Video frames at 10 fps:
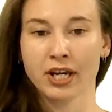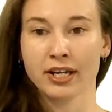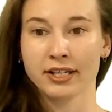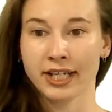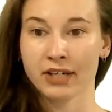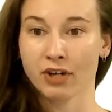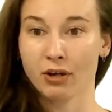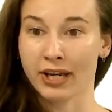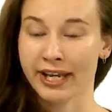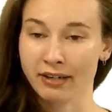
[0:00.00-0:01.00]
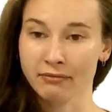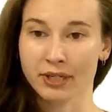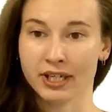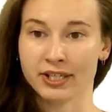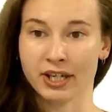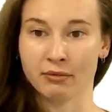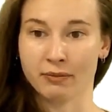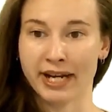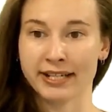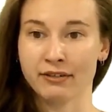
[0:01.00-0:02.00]
Second of all, again, because they are more
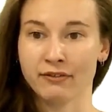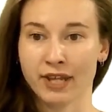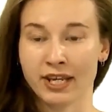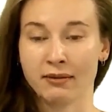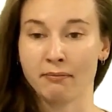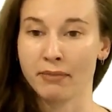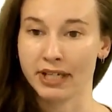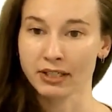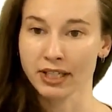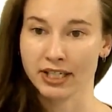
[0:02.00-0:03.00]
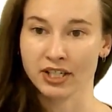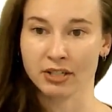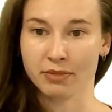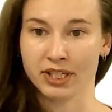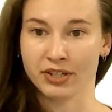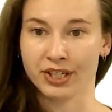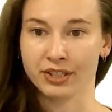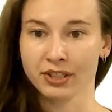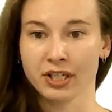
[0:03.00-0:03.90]
massive, they can mill into the material,